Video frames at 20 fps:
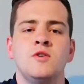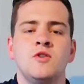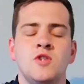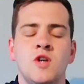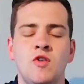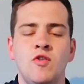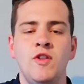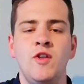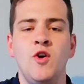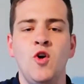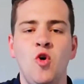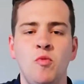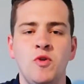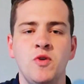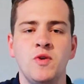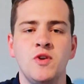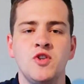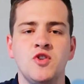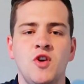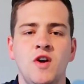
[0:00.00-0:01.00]
So I really hope
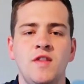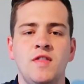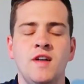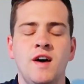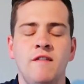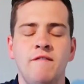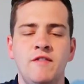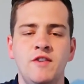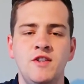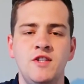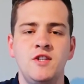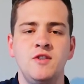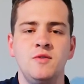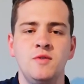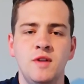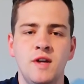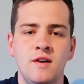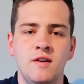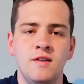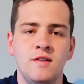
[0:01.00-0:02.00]
you enjoyed that video
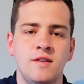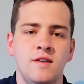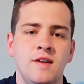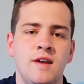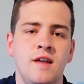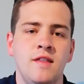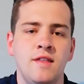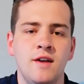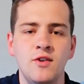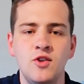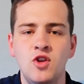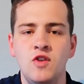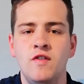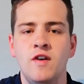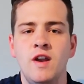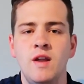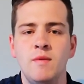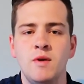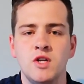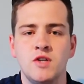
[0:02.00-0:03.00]
there. Thank you
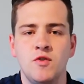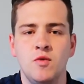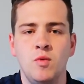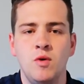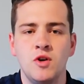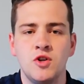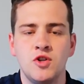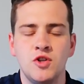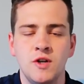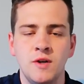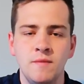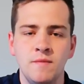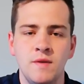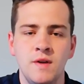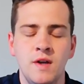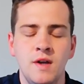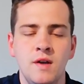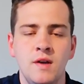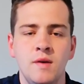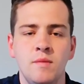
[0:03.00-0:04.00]
very much for watching.
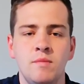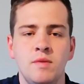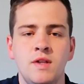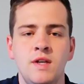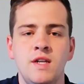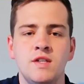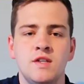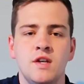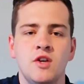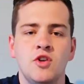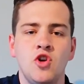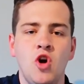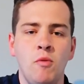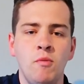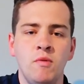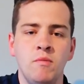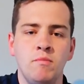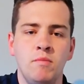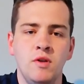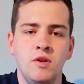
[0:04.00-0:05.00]
Please
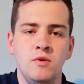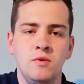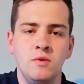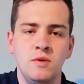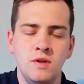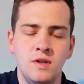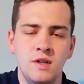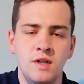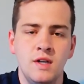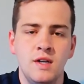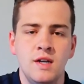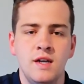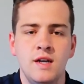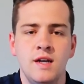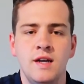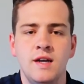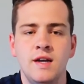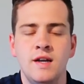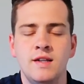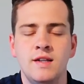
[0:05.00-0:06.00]
comment below
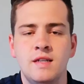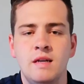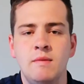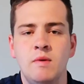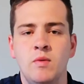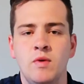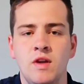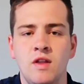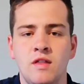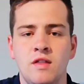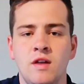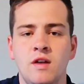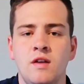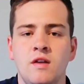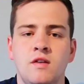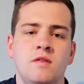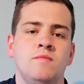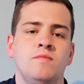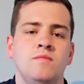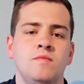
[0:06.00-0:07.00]
and tell me what you
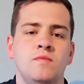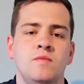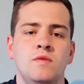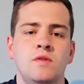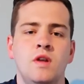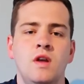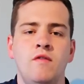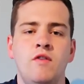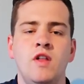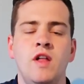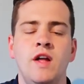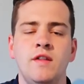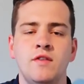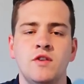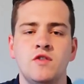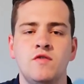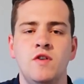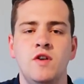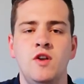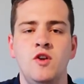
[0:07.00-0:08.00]
think. If you like
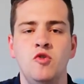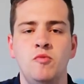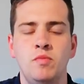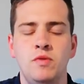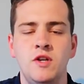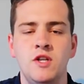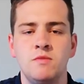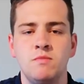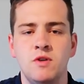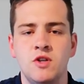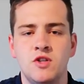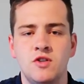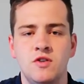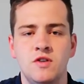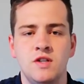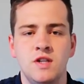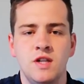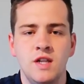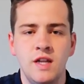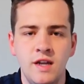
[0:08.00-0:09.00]
this video, please make
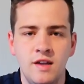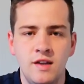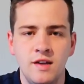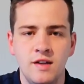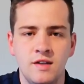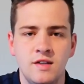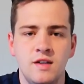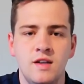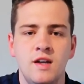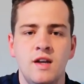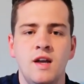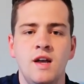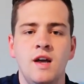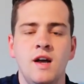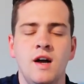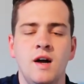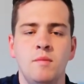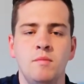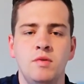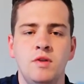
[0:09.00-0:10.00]
sure to like it,
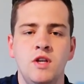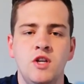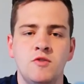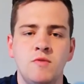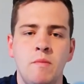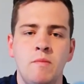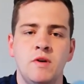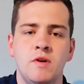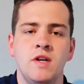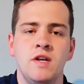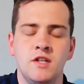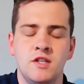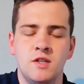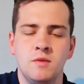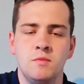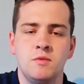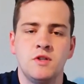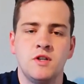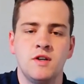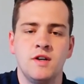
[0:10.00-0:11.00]
and please remember to hit
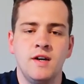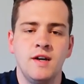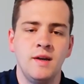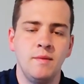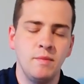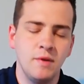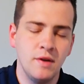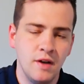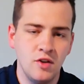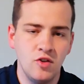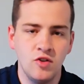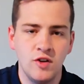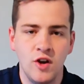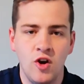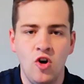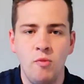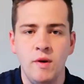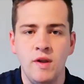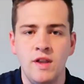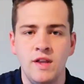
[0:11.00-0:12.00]
subscribe and you'll get
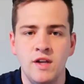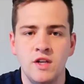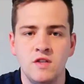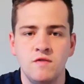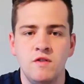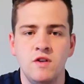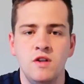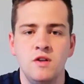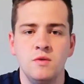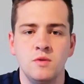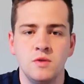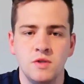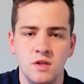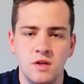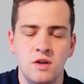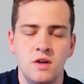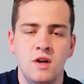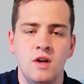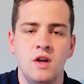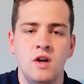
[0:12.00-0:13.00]
all my latest videos.